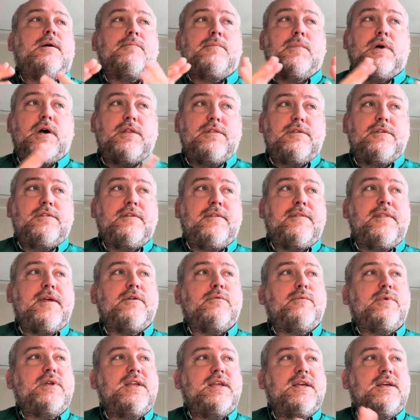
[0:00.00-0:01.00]
Other than
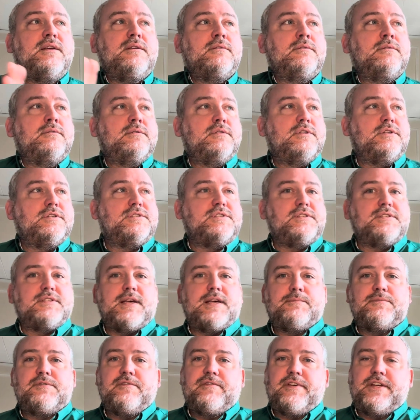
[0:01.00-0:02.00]
that reading, there's this
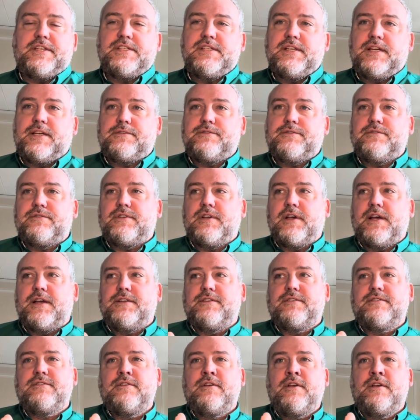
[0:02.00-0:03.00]
observation
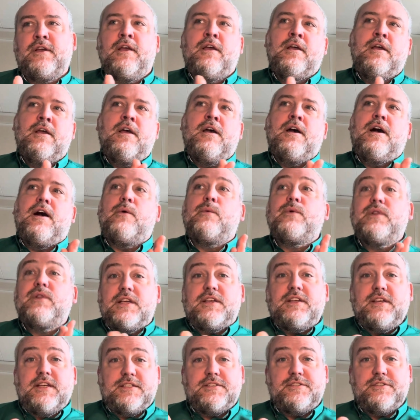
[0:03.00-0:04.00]
exercise. I would
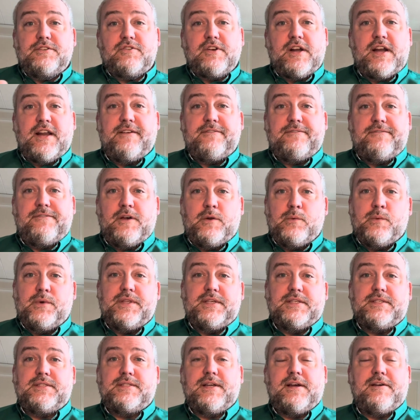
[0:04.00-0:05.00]
like you guys to try to have fun with
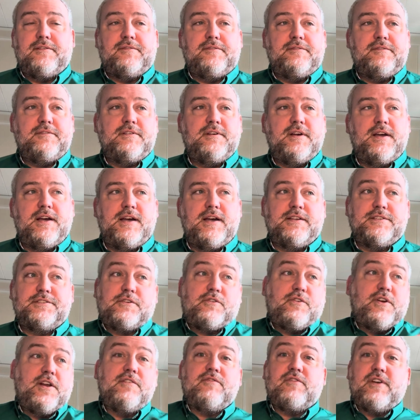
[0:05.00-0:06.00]
this stuff. It's a
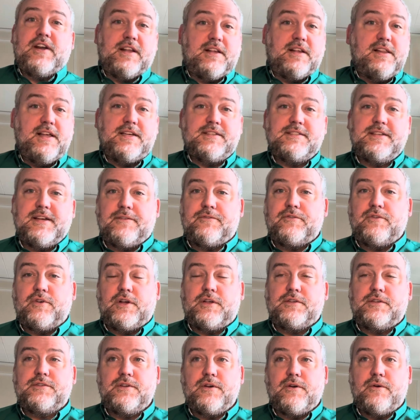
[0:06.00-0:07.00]
creative writing class after
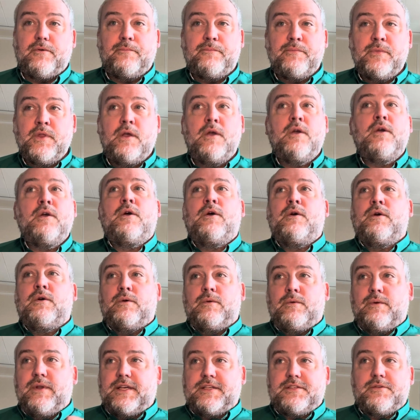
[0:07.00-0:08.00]
all. So
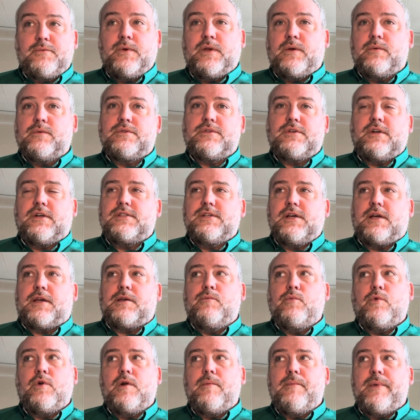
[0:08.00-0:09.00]
next week we'll start
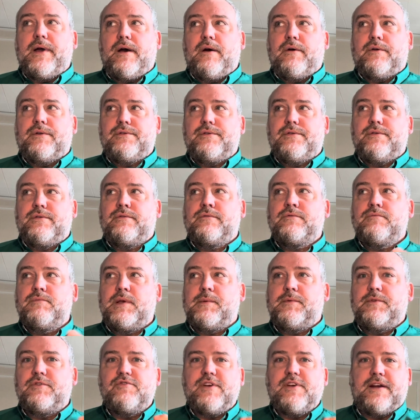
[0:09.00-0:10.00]
talking more about
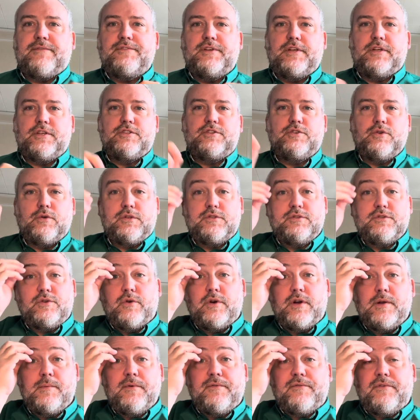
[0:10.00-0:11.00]
maybe drafting a short
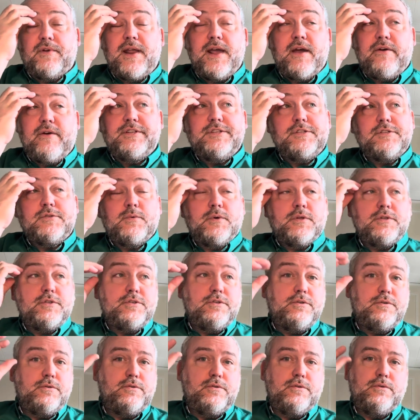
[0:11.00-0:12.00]
story. But for now, I just
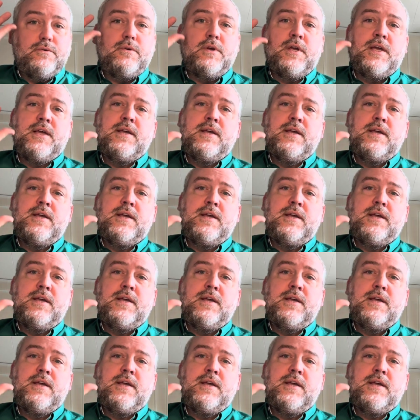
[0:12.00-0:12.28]
want you to